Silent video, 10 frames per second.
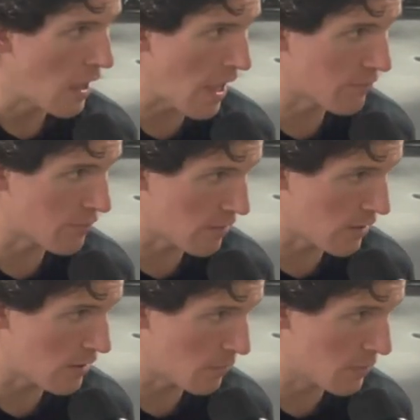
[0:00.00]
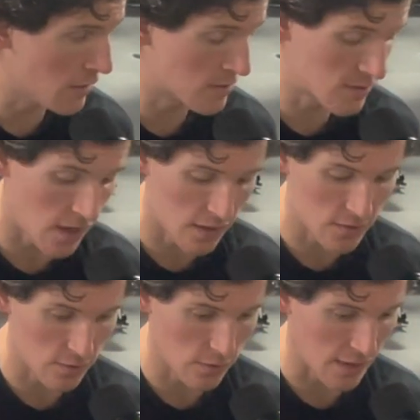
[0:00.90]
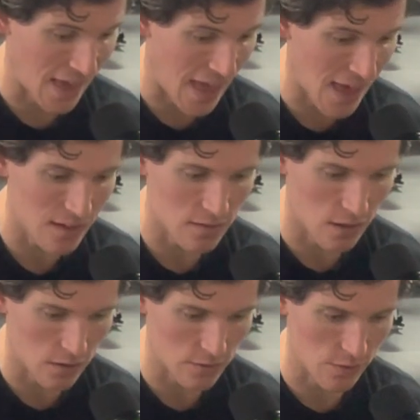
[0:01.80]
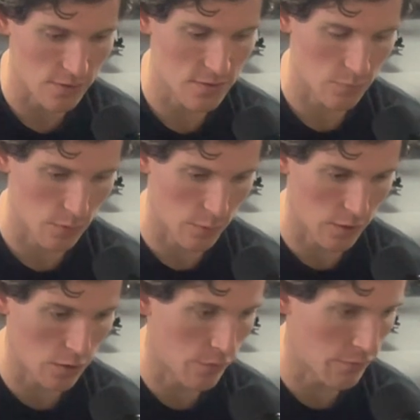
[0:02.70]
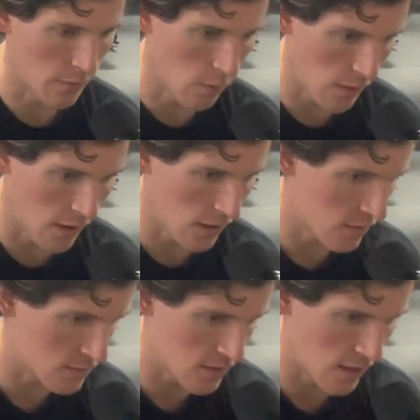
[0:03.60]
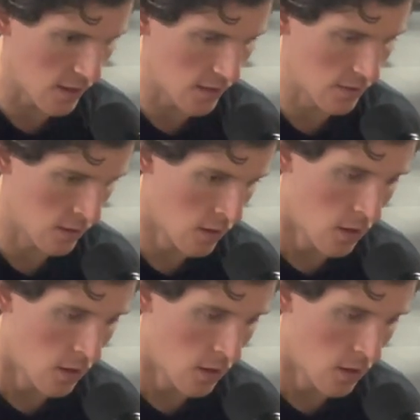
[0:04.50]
After that, I'm going to set it to the adductors, where we're going to go from away to in.